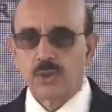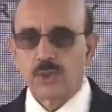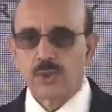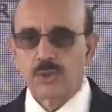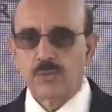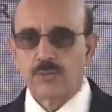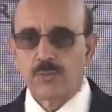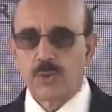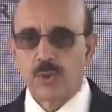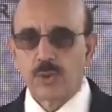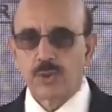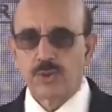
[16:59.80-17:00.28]

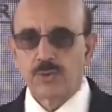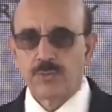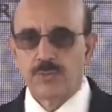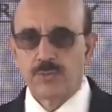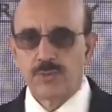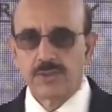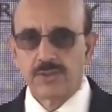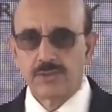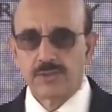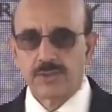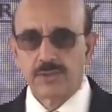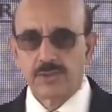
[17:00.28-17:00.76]

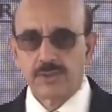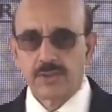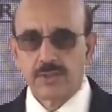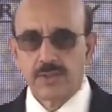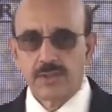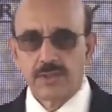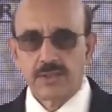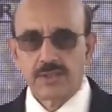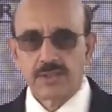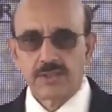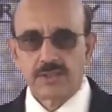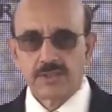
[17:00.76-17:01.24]
spokesman's
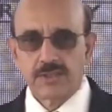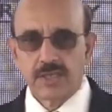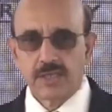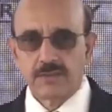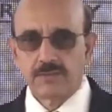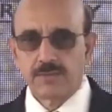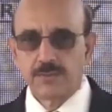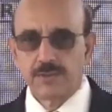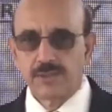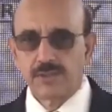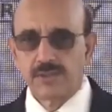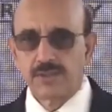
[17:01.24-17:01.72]

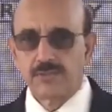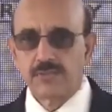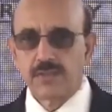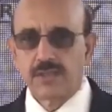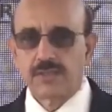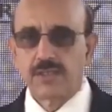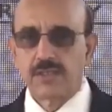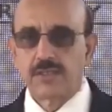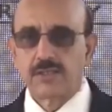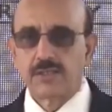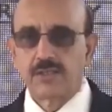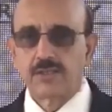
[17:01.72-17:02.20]
statements,
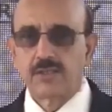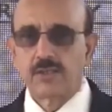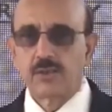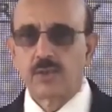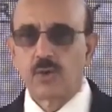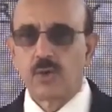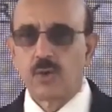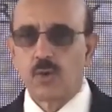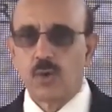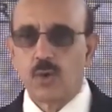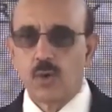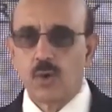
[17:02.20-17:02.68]
whether it is
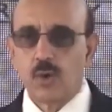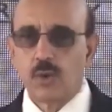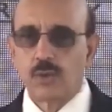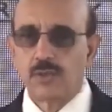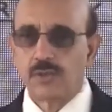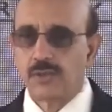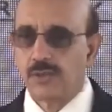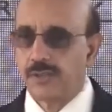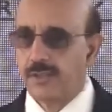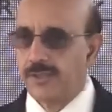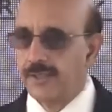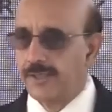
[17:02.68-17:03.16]
your
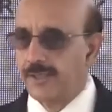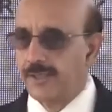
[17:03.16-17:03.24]
own